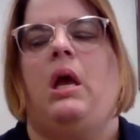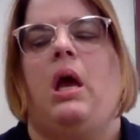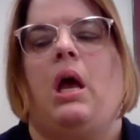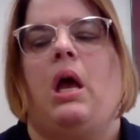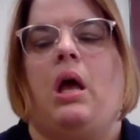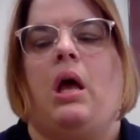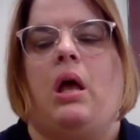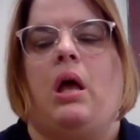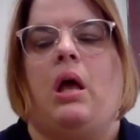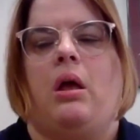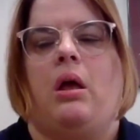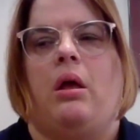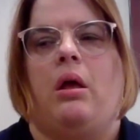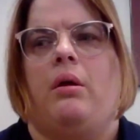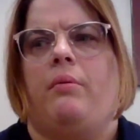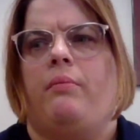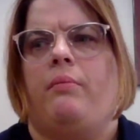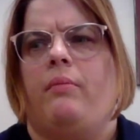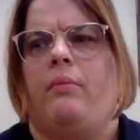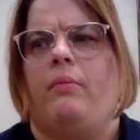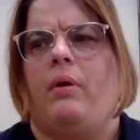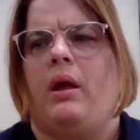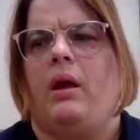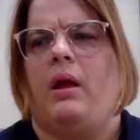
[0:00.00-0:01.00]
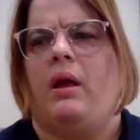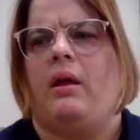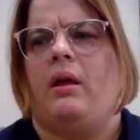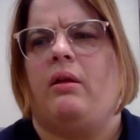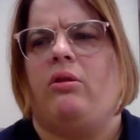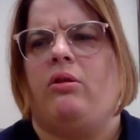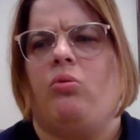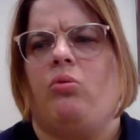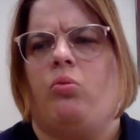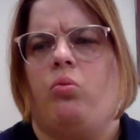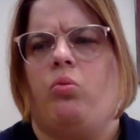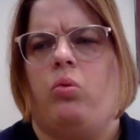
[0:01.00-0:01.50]

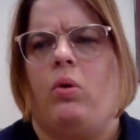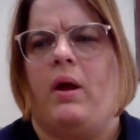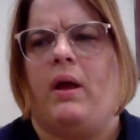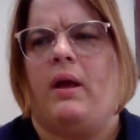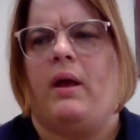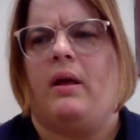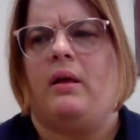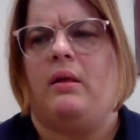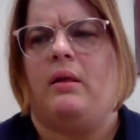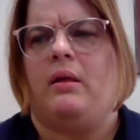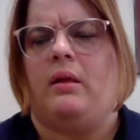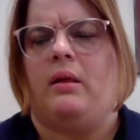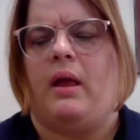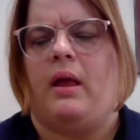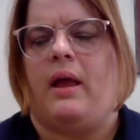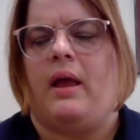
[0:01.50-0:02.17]
as well